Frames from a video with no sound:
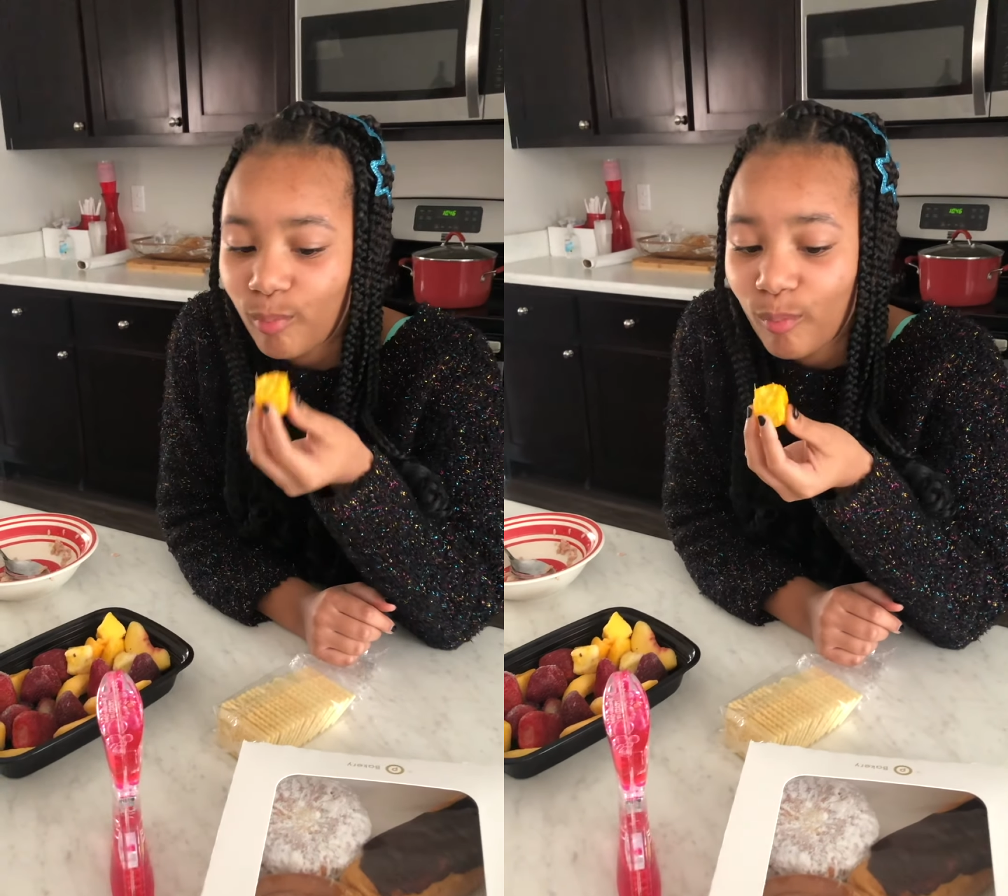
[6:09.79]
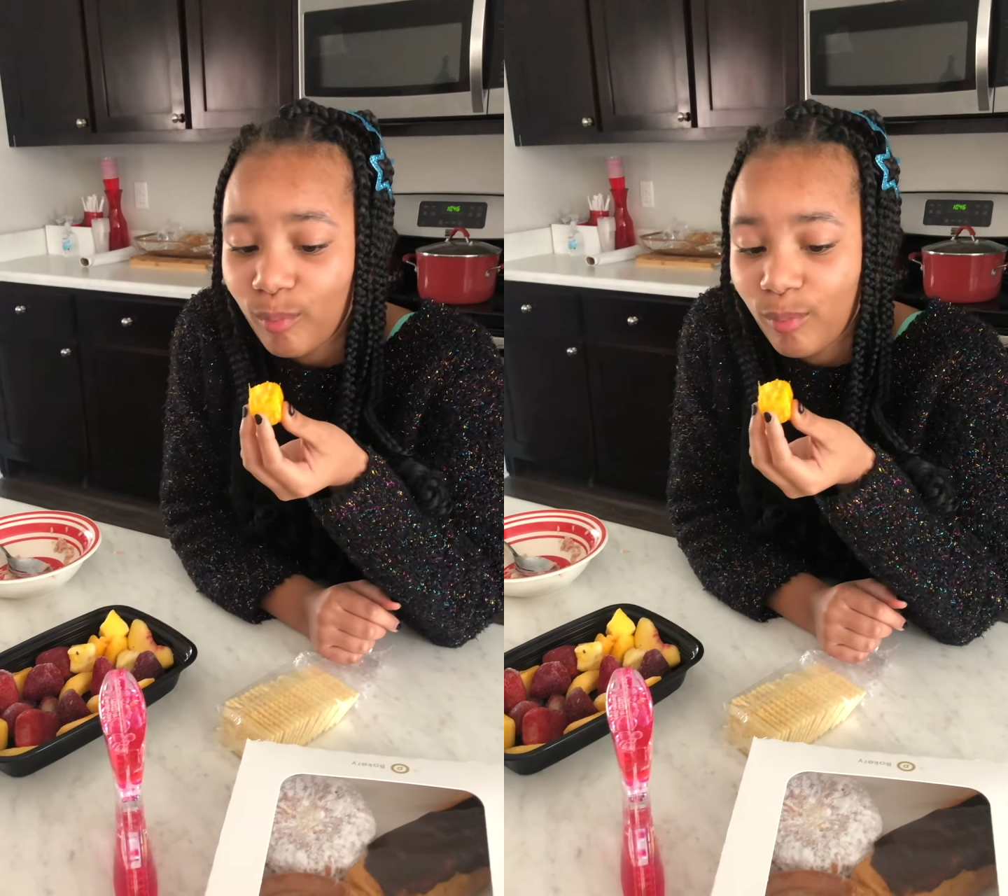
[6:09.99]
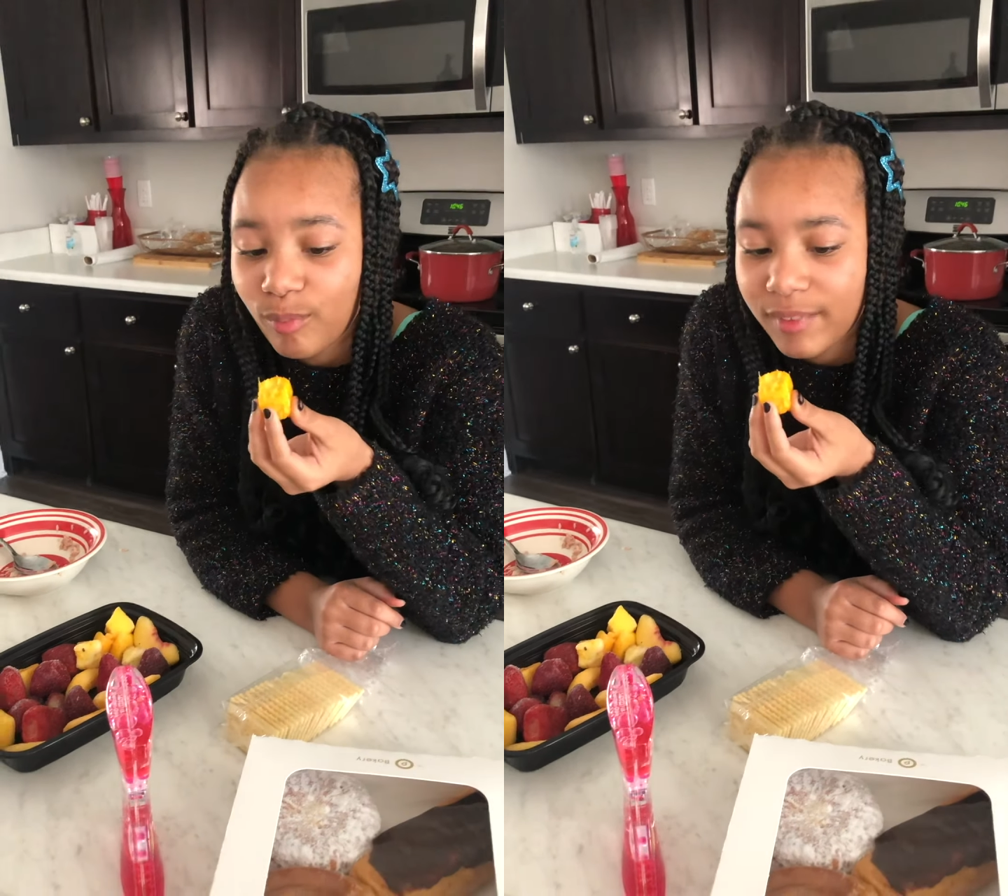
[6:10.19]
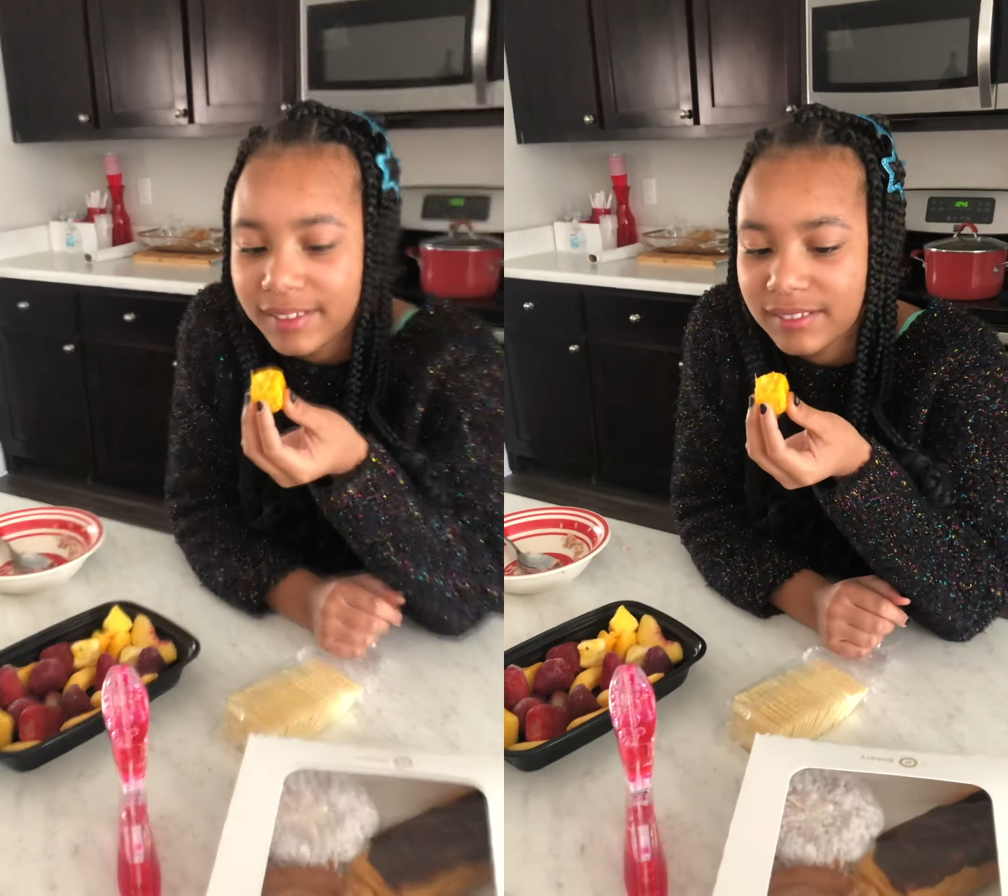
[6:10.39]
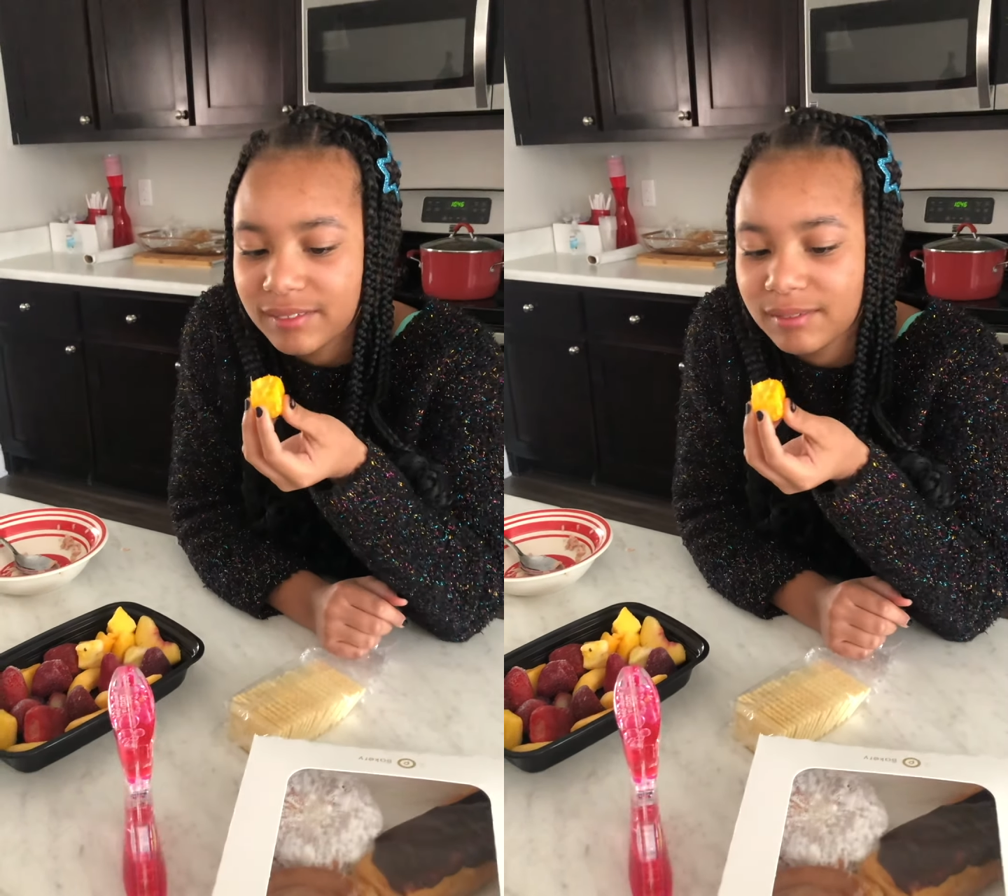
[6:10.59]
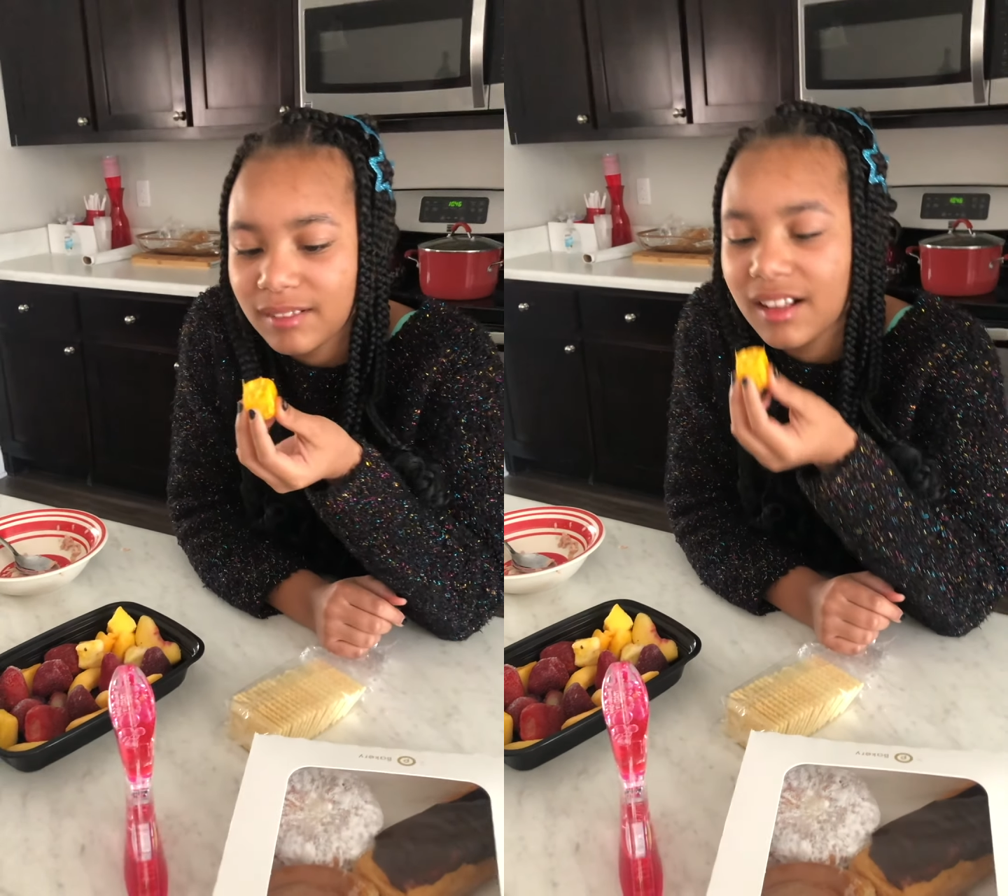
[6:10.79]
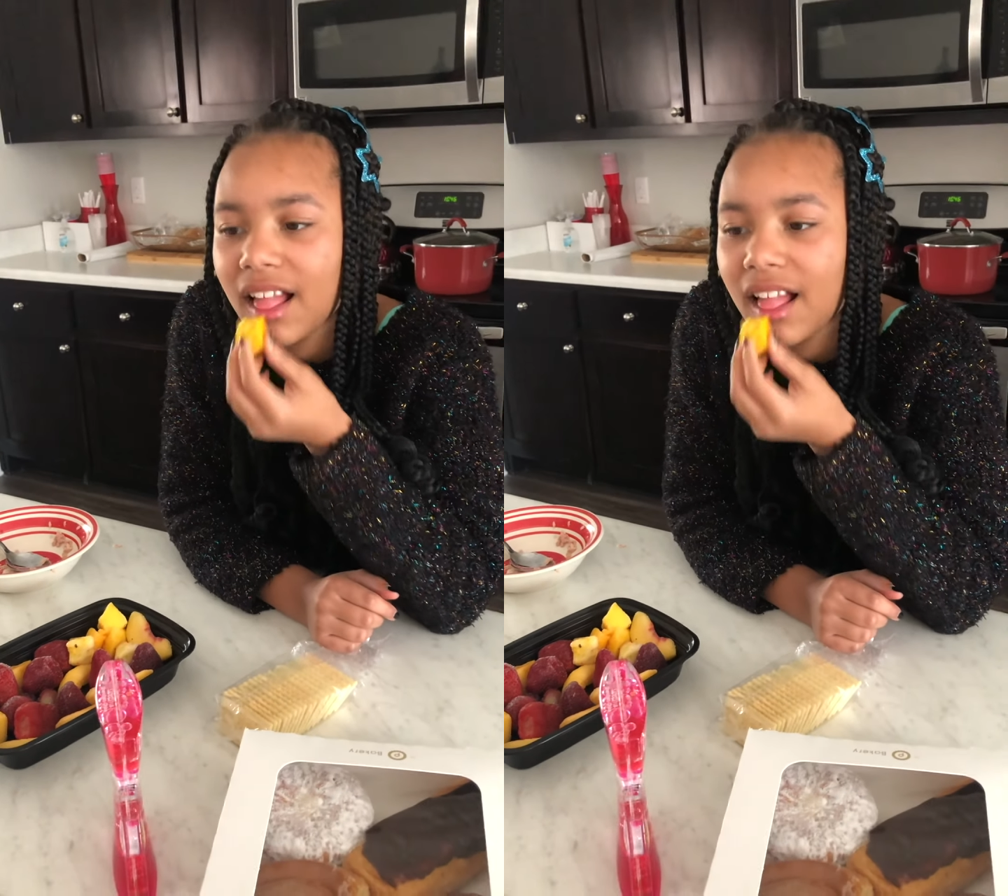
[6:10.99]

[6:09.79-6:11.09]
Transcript: Subscribe